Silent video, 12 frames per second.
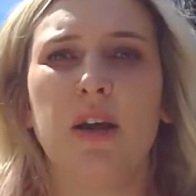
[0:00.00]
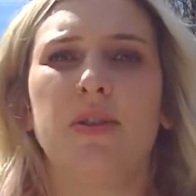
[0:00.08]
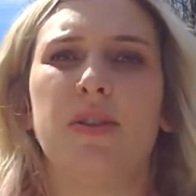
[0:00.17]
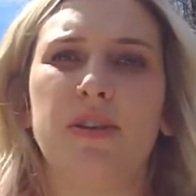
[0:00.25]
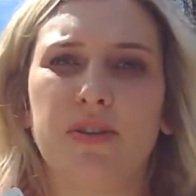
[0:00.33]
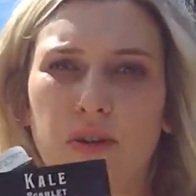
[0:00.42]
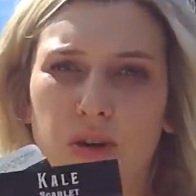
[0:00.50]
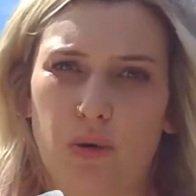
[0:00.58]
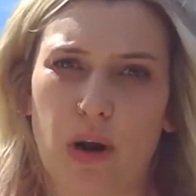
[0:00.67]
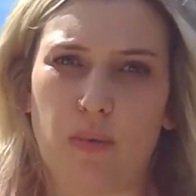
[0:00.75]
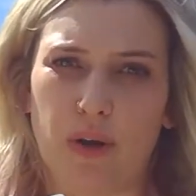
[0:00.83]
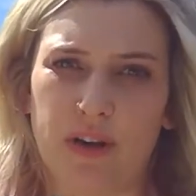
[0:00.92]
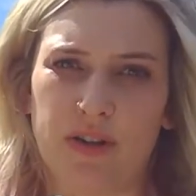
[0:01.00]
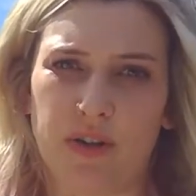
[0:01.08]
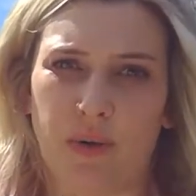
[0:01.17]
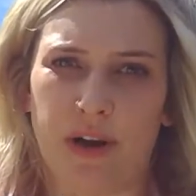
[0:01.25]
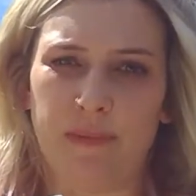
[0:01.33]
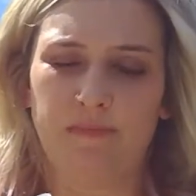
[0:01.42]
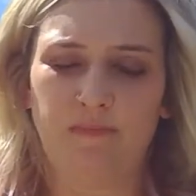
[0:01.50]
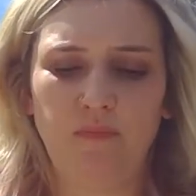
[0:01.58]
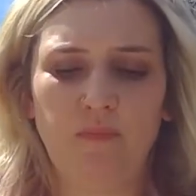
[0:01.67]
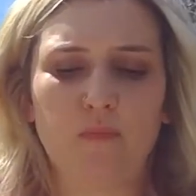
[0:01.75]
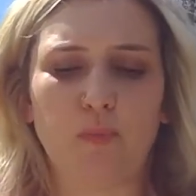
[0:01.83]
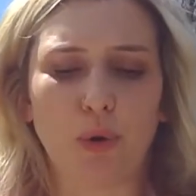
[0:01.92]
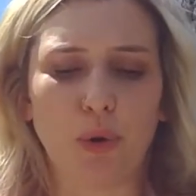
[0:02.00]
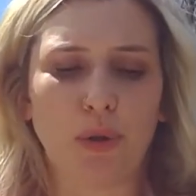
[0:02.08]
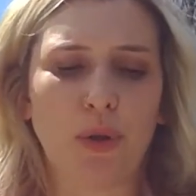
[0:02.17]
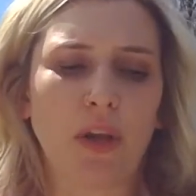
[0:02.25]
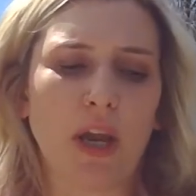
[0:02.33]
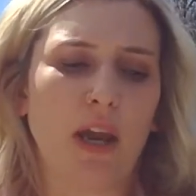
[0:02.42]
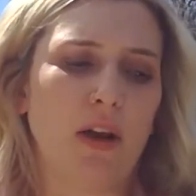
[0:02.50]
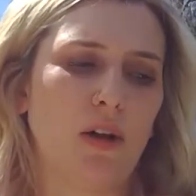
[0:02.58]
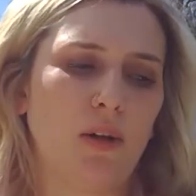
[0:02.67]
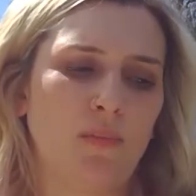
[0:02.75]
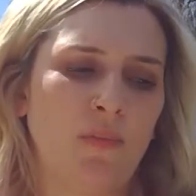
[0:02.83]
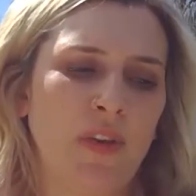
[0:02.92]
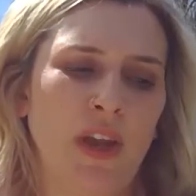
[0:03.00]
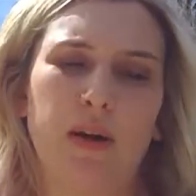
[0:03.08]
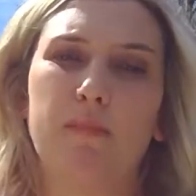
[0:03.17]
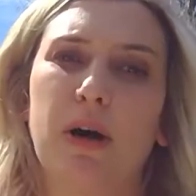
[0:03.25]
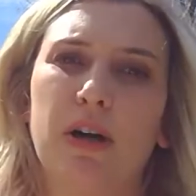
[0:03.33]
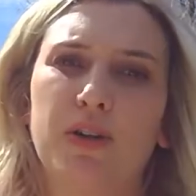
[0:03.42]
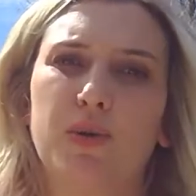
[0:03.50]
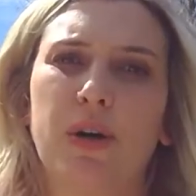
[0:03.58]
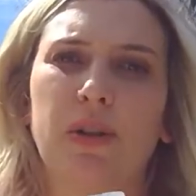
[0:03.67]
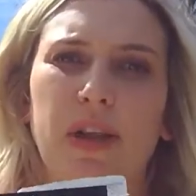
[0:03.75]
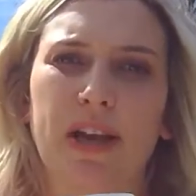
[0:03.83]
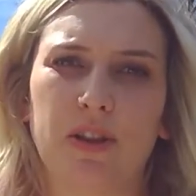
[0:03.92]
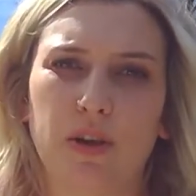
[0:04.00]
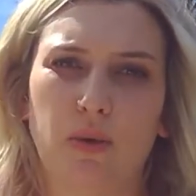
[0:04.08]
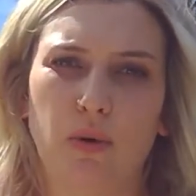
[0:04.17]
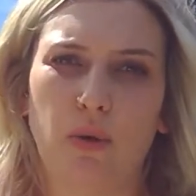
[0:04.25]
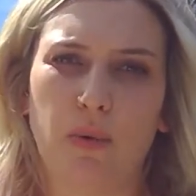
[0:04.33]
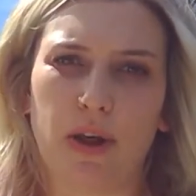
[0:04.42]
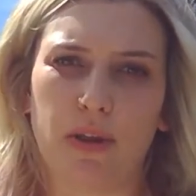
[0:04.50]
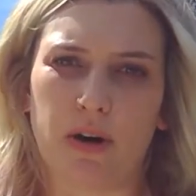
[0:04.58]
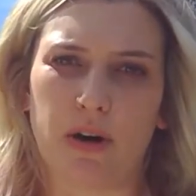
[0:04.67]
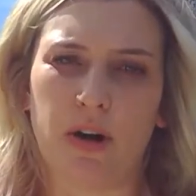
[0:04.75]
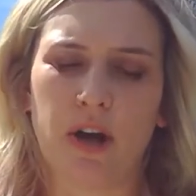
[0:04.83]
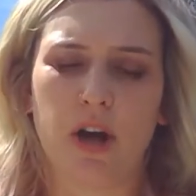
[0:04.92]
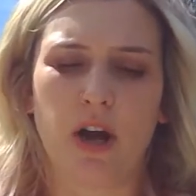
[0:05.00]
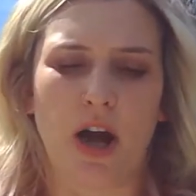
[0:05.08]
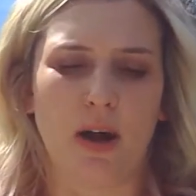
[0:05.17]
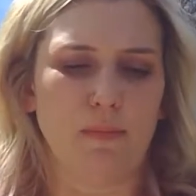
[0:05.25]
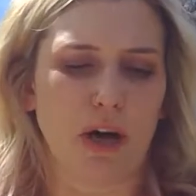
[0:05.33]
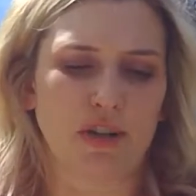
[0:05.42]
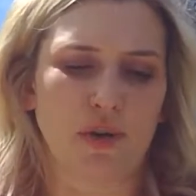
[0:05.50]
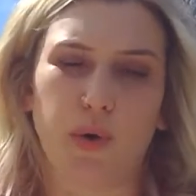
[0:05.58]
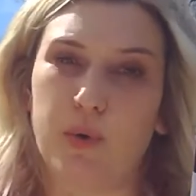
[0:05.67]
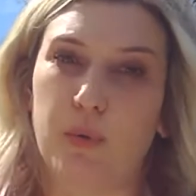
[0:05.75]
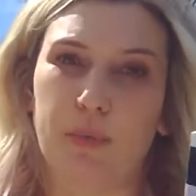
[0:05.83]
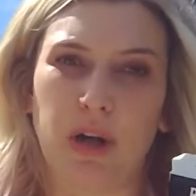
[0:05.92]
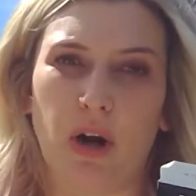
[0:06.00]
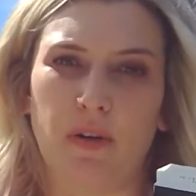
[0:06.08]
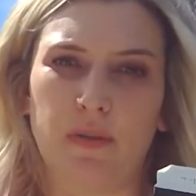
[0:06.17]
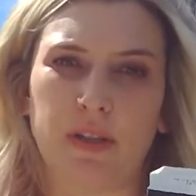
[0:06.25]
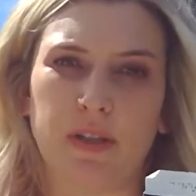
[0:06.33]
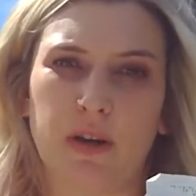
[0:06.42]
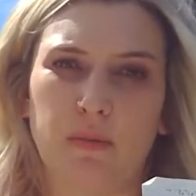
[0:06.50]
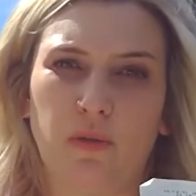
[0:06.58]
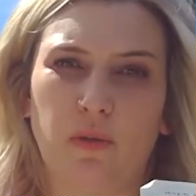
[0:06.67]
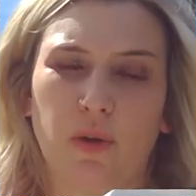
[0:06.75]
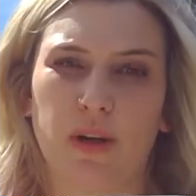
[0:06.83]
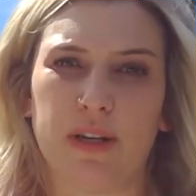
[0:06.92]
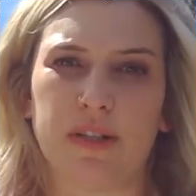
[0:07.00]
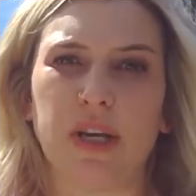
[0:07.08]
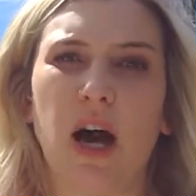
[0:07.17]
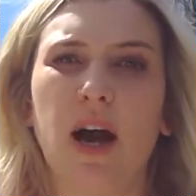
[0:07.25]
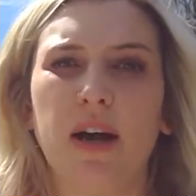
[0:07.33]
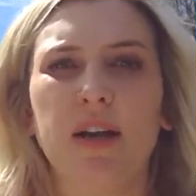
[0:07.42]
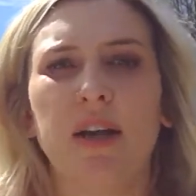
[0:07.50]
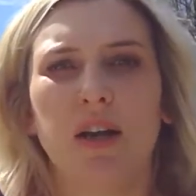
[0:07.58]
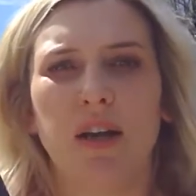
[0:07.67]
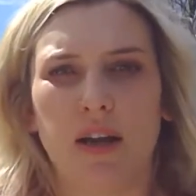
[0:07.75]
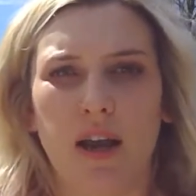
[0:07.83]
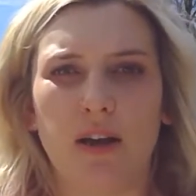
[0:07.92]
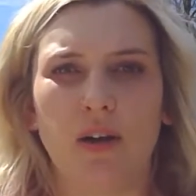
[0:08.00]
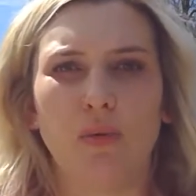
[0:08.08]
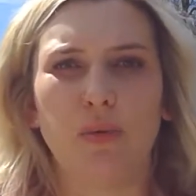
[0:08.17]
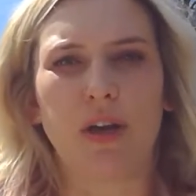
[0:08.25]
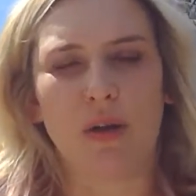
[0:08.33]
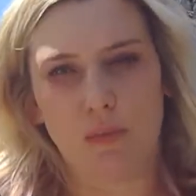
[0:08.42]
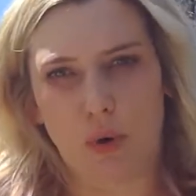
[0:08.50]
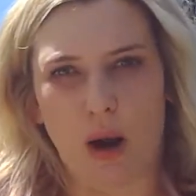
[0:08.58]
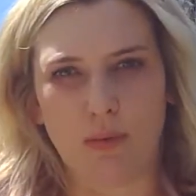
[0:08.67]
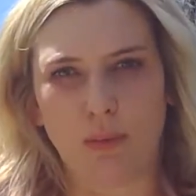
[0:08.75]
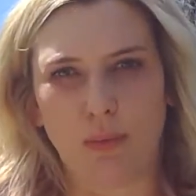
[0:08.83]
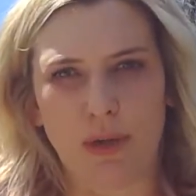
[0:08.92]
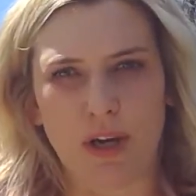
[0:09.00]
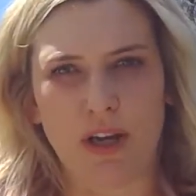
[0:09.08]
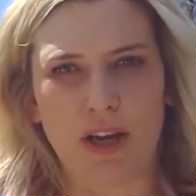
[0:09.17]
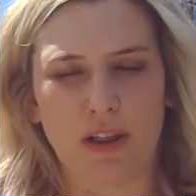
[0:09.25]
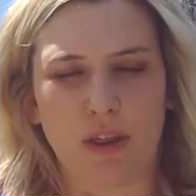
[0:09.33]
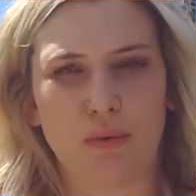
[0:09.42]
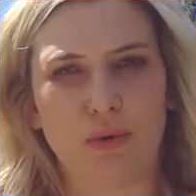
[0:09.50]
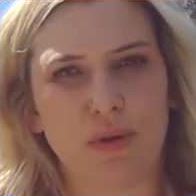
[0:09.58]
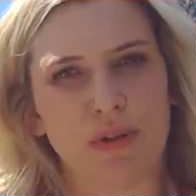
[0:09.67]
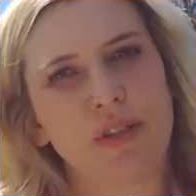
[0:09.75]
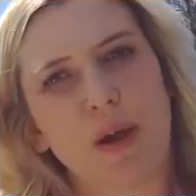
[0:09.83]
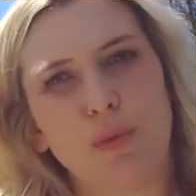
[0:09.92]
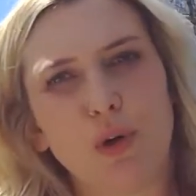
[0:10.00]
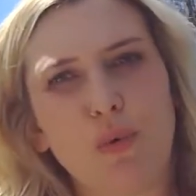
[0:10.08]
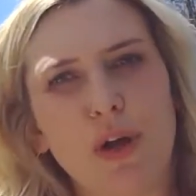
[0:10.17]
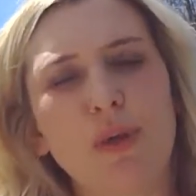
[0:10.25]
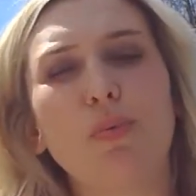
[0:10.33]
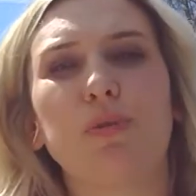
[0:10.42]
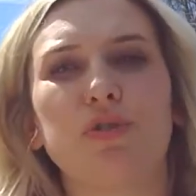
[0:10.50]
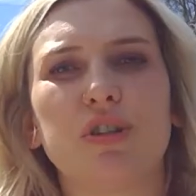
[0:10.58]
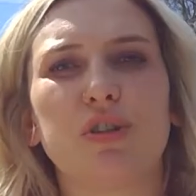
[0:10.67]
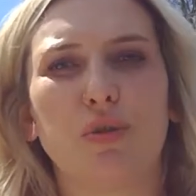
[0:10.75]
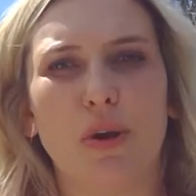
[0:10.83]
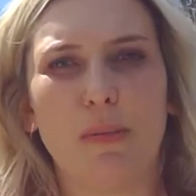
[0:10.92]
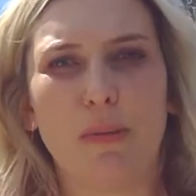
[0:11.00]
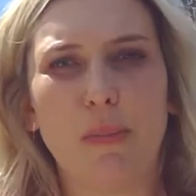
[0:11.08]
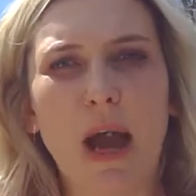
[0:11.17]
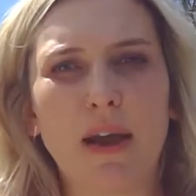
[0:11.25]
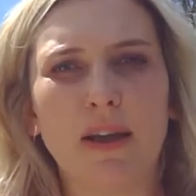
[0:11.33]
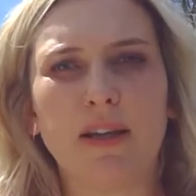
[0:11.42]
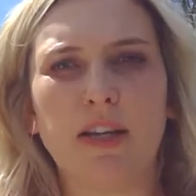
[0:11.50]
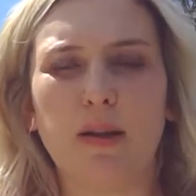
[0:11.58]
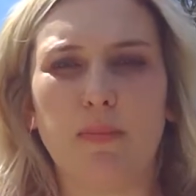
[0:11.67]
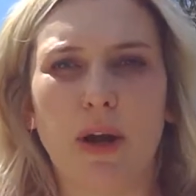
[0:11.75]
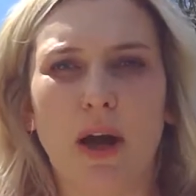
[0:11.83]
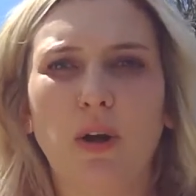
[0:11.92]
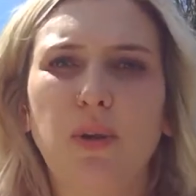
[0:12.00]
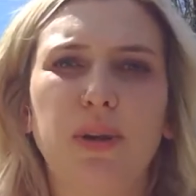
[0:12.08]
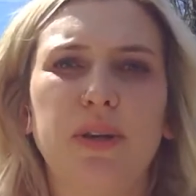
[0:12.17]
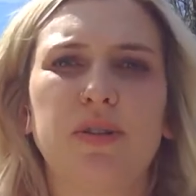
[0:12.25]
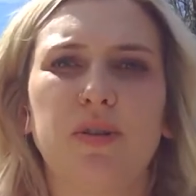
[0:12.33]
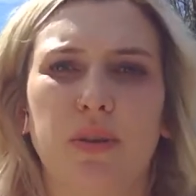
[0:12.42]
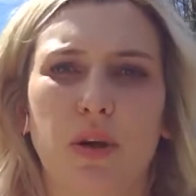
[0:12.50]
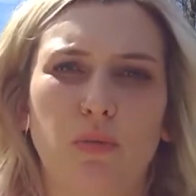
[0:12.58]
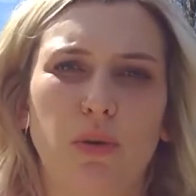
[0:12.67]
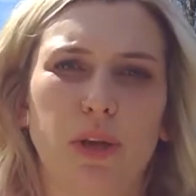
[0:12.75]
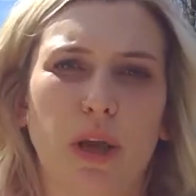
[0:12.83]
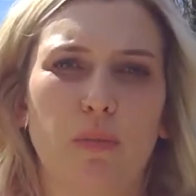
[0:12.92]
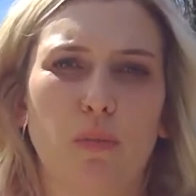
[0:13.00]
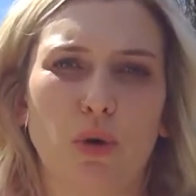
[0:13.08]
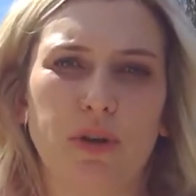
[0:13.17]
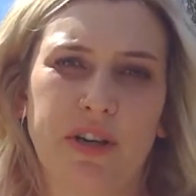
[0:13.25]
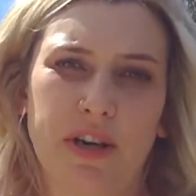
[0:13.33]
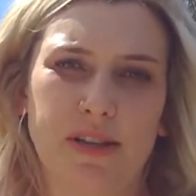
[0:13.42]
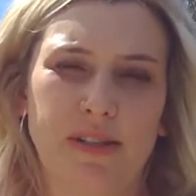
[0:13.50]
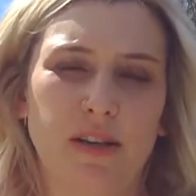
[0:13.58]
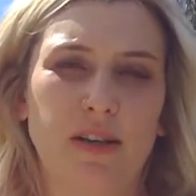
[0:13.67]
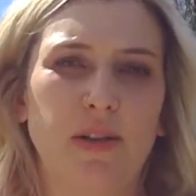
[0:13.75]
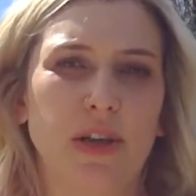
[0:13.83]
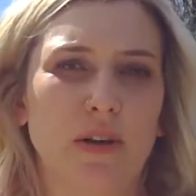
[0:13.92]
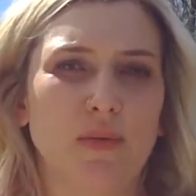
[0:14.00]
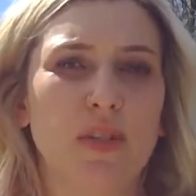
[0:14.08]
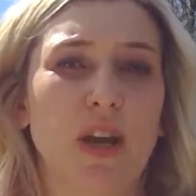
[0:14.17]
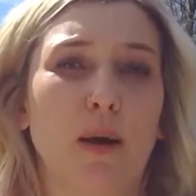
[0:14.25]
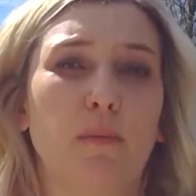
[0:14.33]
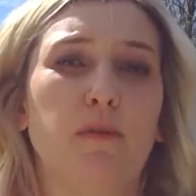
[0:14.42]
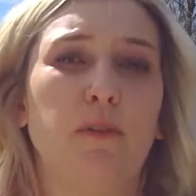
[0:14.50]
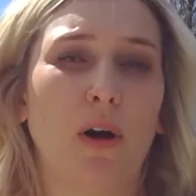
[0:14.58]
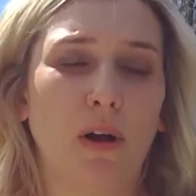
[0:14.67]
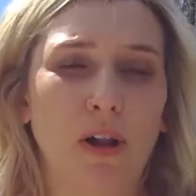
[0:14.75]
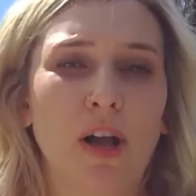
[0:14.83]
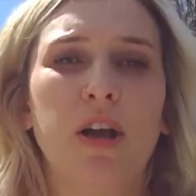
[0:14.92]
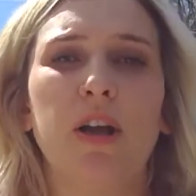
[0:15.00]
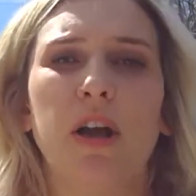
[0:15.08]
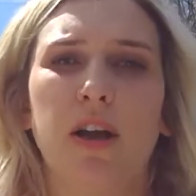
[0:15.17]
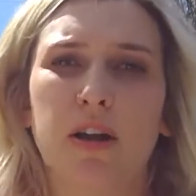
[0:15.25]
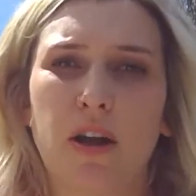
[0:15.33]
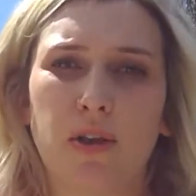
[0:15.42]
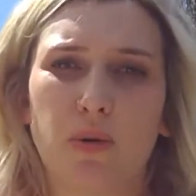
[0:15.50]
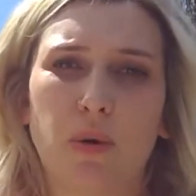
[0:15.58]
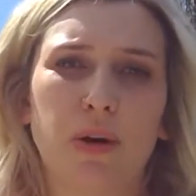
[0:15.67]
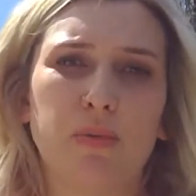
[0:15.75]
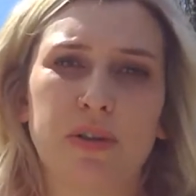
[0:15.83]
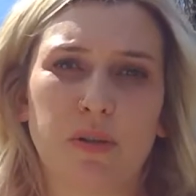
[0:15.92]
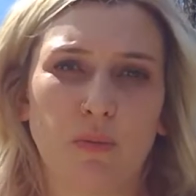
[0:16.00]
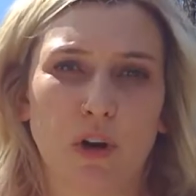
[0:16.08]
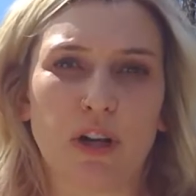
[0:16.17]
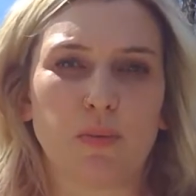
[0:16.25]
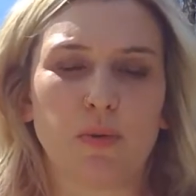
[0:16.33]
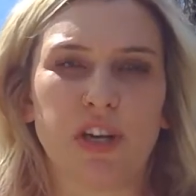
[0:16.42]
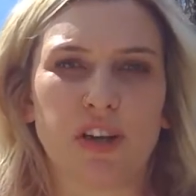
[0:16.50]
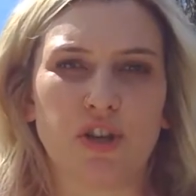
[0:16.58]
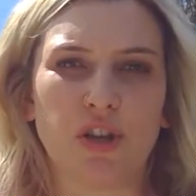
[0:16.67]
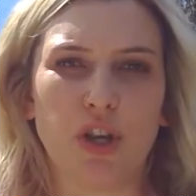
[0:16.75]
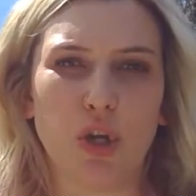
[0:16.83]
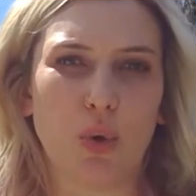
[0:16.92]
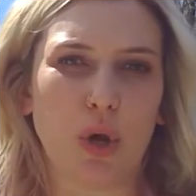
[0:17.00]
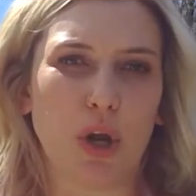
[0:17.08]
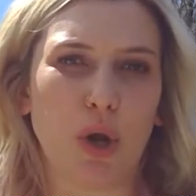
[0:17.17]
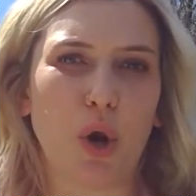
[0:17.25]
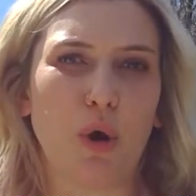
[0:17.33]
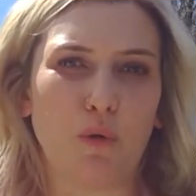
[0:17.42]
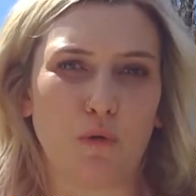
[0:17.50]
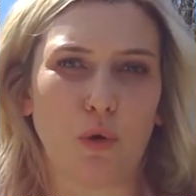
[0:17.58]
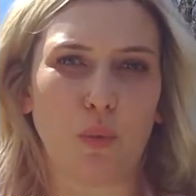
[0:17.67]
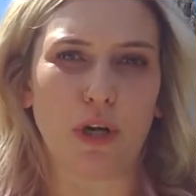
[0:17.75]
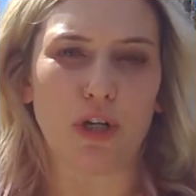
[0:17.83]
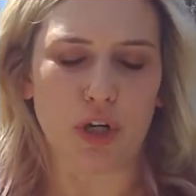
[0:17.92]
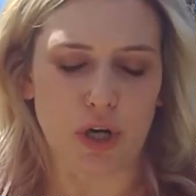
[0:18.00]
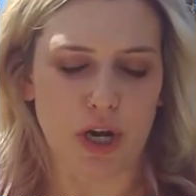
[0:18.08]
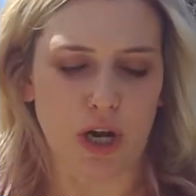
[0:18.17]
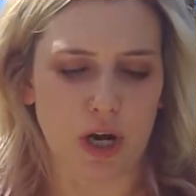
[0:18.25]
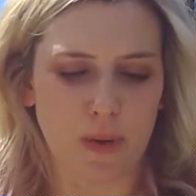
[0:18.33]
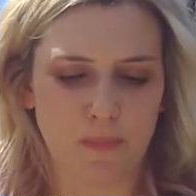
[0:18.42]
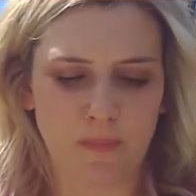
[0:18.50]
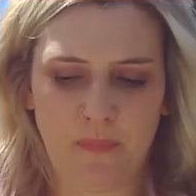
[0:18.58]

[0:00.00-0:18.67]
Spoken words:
these are a great way to do it. Both kale and bok choy like the cool weather. Bok choy will be harvesting before it gets hot. Kale we can probably get through the summer with. We'll just trim it back and keep it healthy so that we'll get more tasty leaves come fall. And another one with some frost protection that you can overwinter here.